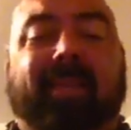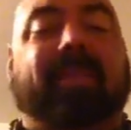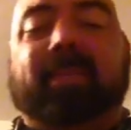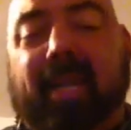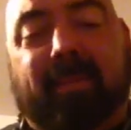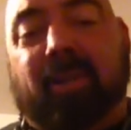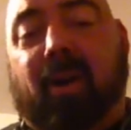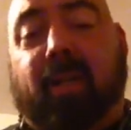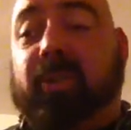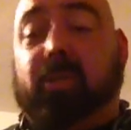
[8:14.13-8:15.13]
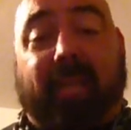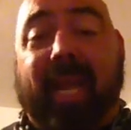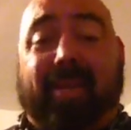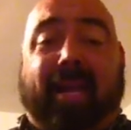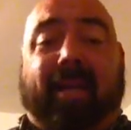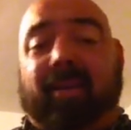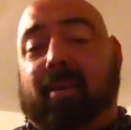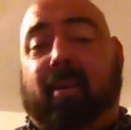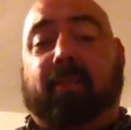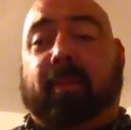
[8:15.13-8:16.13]
Sometimes you are. So take that
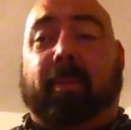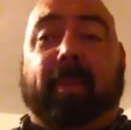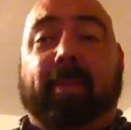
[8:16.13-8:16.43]
and learn from it.